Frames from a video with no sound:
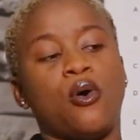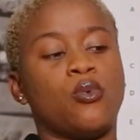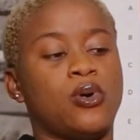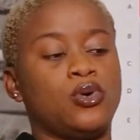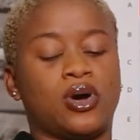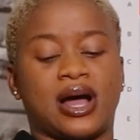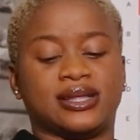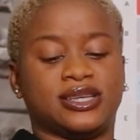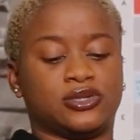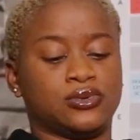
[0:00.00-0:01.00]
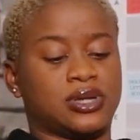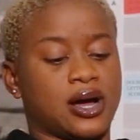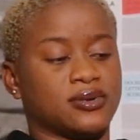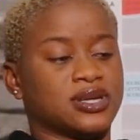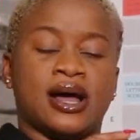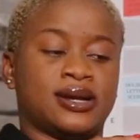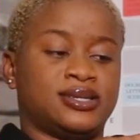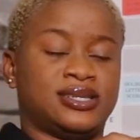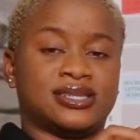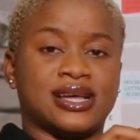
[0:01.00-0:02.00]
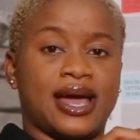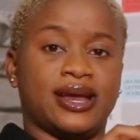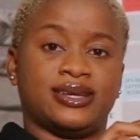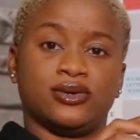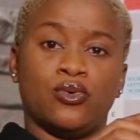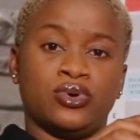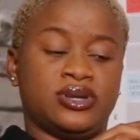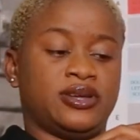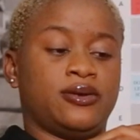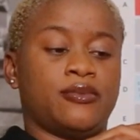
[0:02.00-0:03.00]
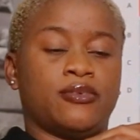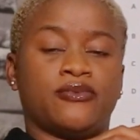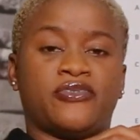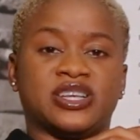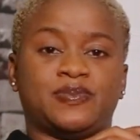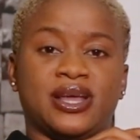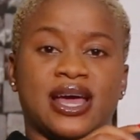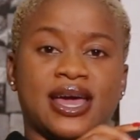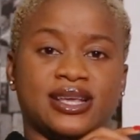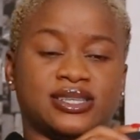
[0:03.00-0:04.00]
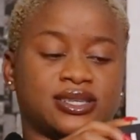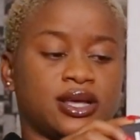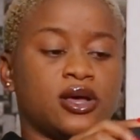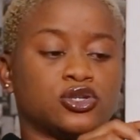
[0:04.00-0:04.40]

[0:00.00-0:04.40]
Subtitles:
we'll look at the two tiles and decide who the first player is.